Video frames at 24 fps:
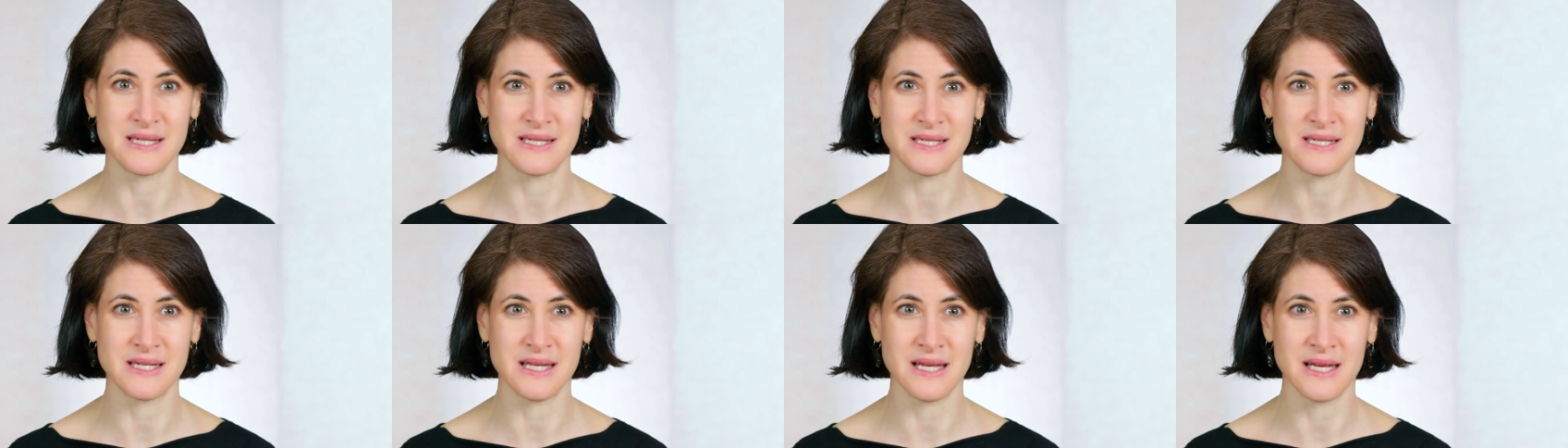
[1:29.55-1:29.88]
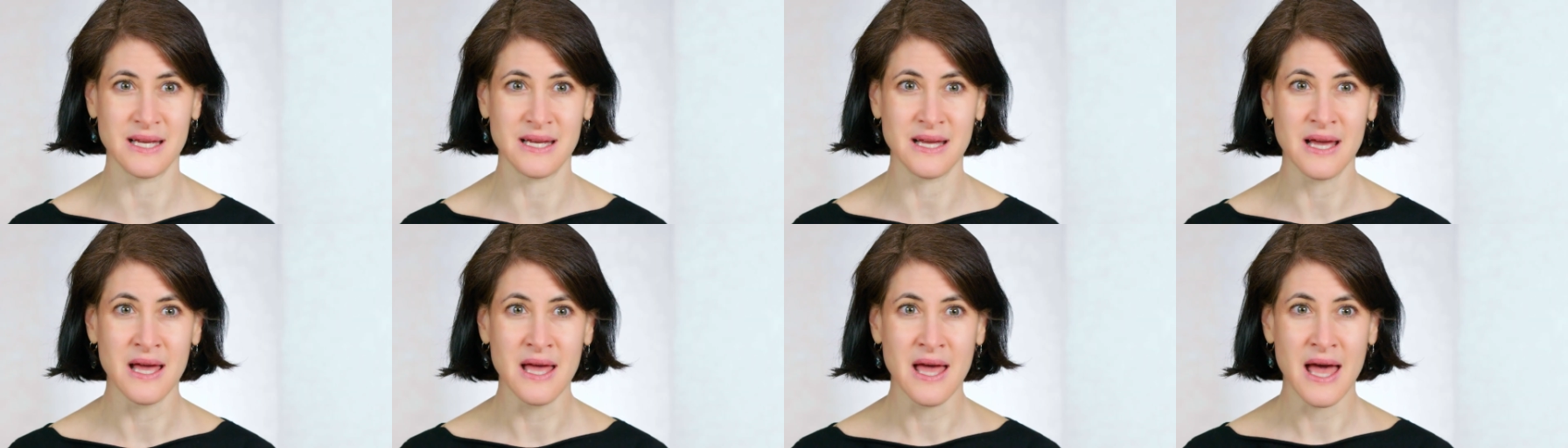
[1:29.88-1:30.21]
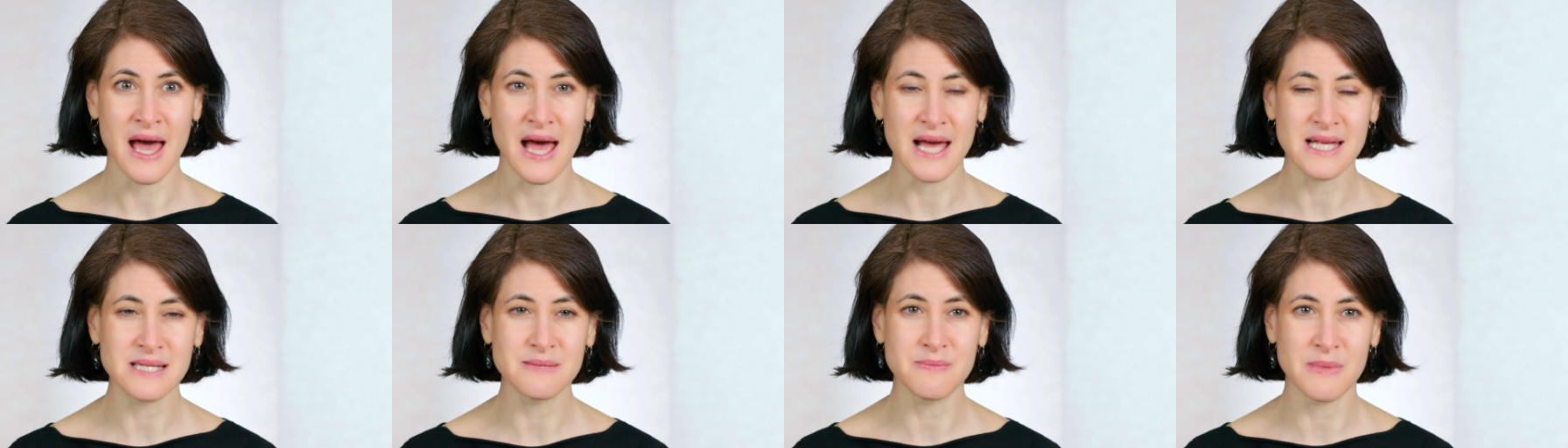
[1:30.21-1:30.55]
to see
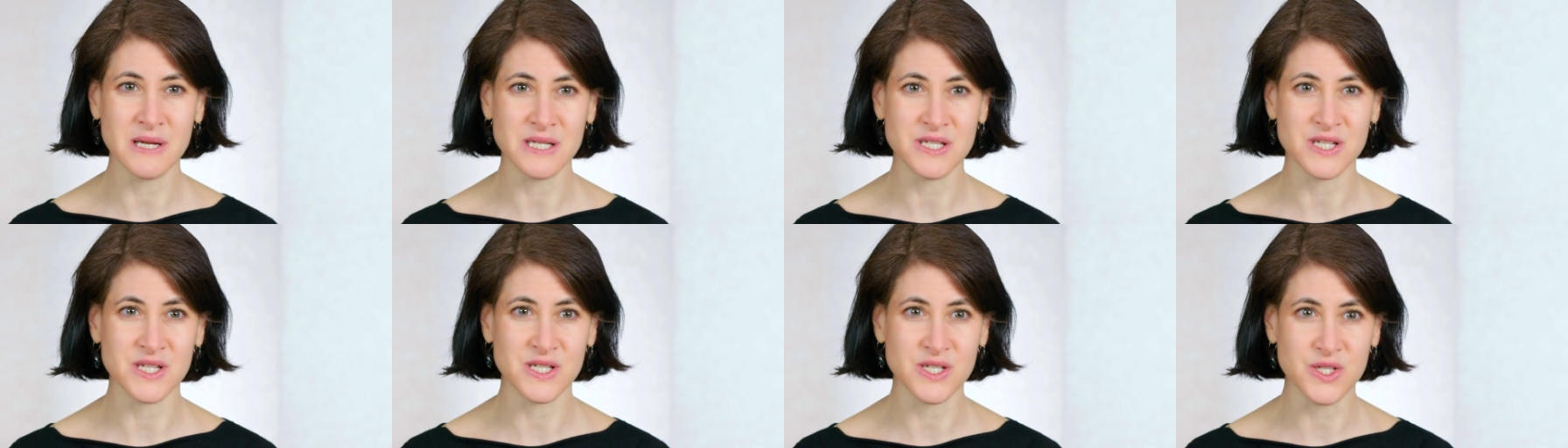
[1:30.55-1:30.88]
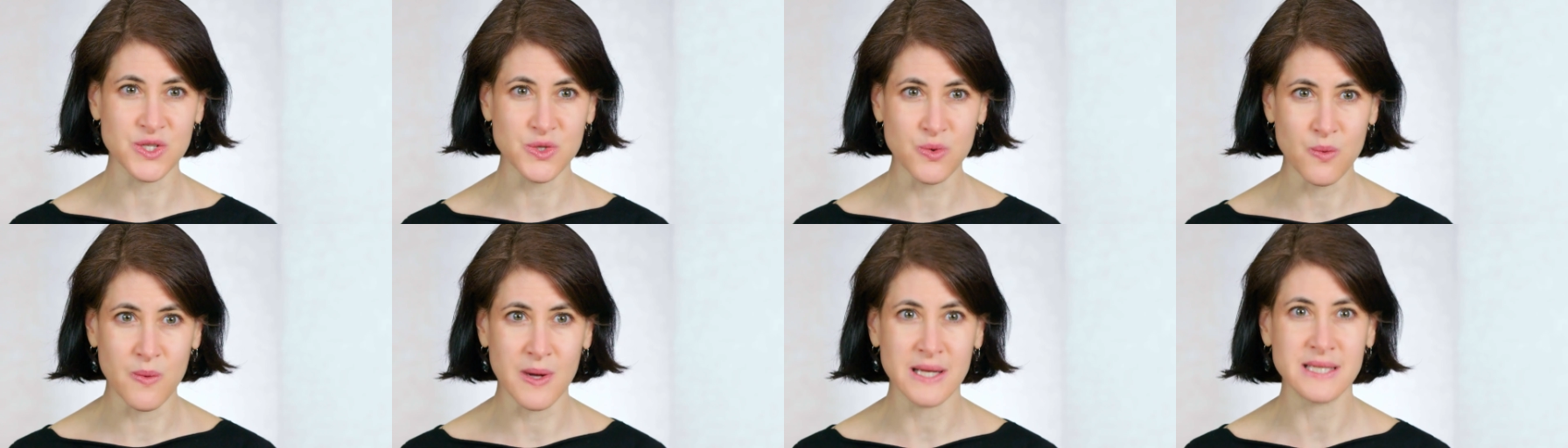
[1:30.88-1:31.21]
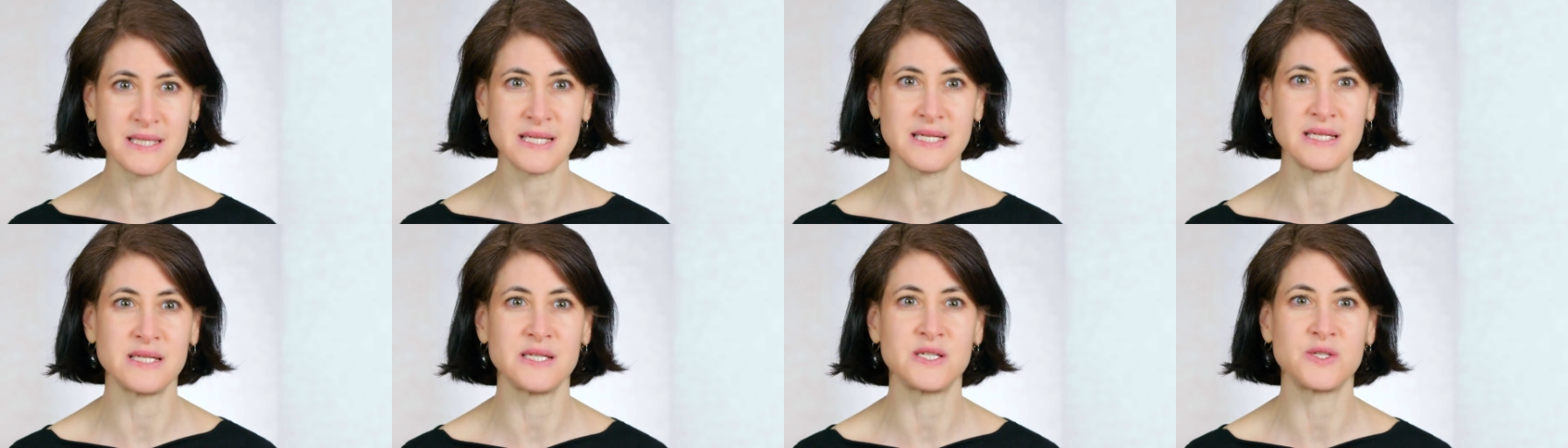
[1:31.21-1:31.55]
as much as
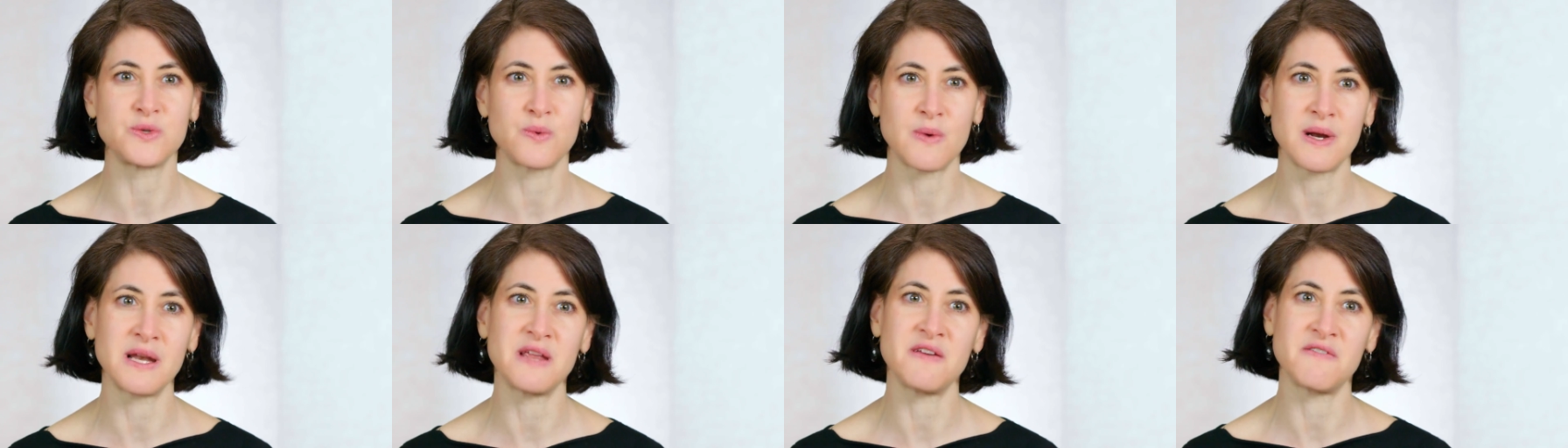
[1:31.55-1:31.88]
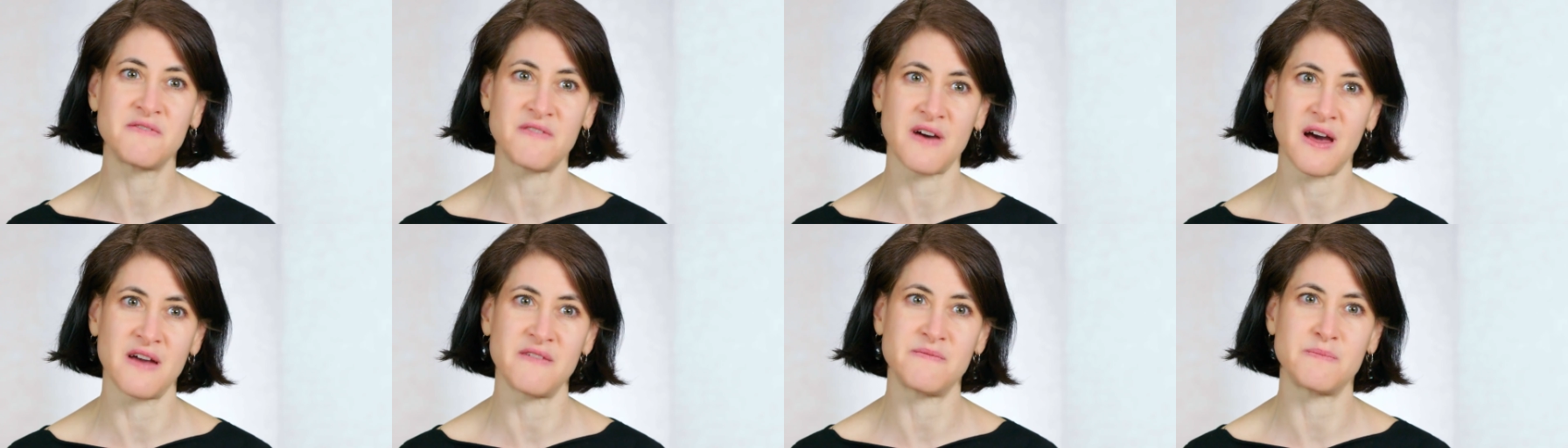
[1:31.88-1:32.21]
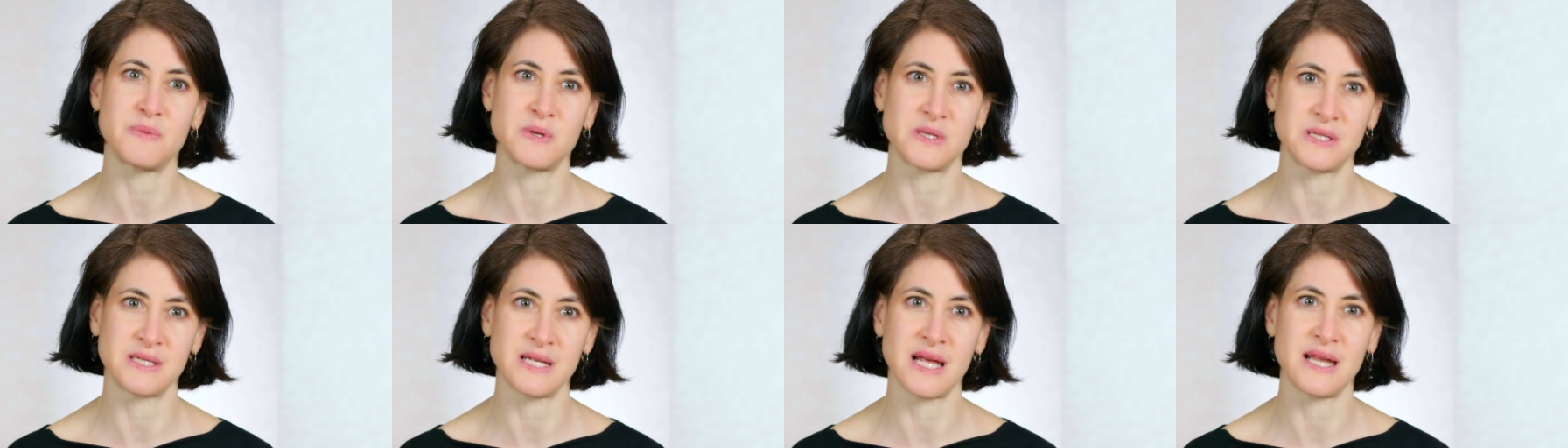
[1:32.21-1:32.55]
20 to
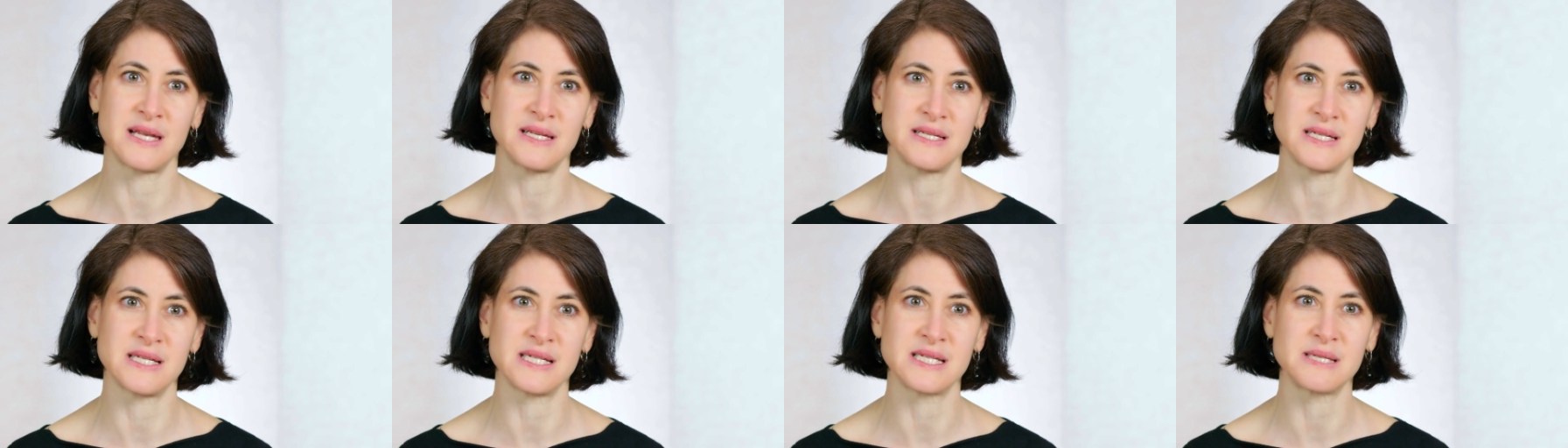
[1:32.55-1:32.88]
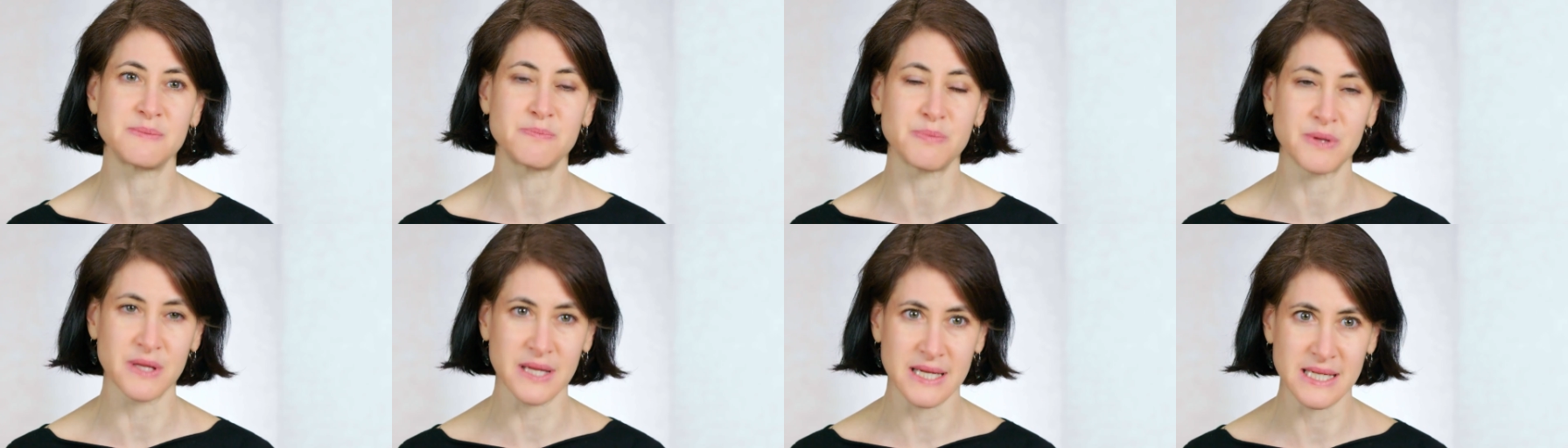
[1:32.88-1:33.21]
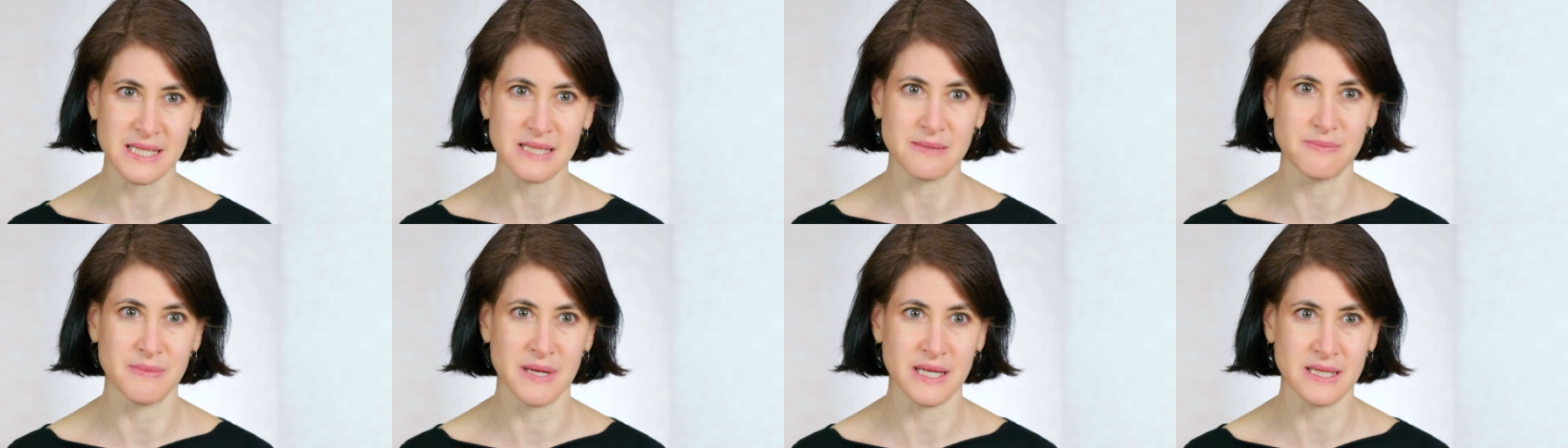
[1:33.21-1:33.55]
25%
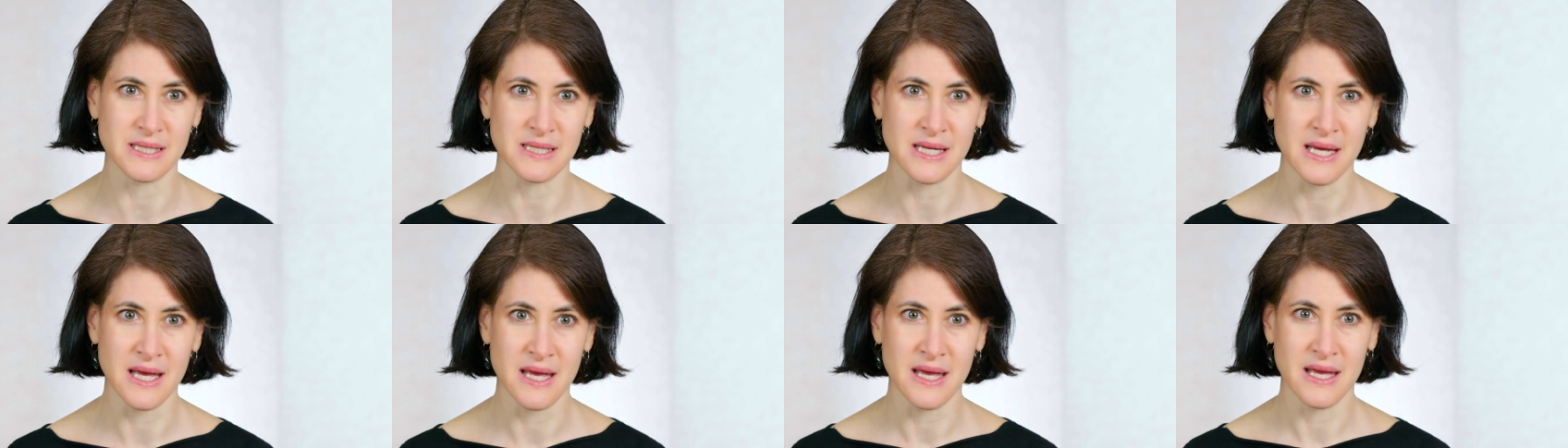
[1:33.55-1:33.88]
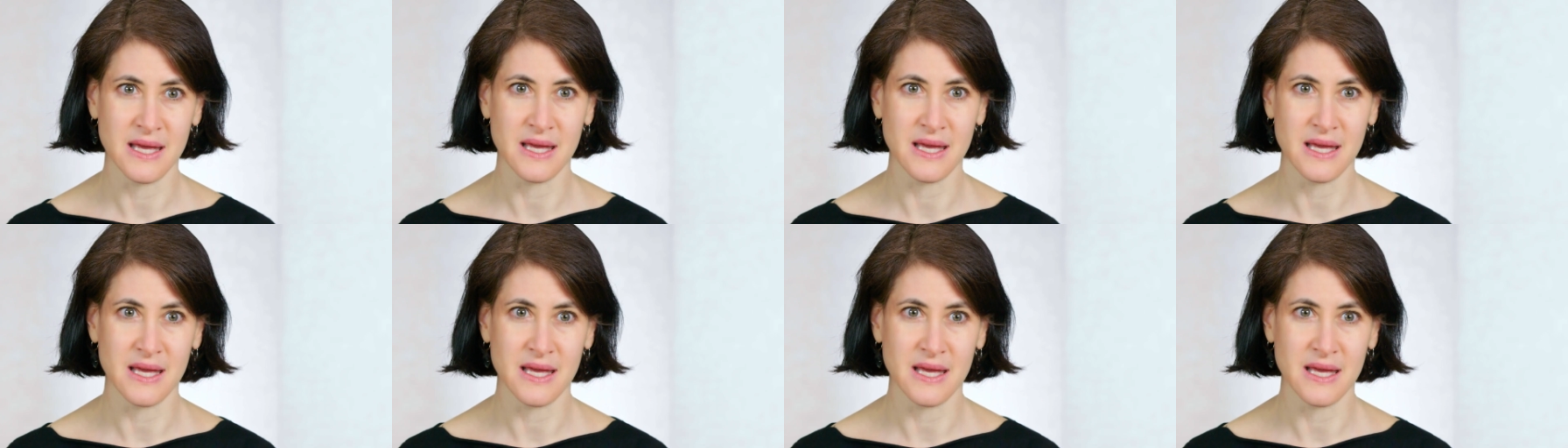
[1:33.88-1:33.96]
displacement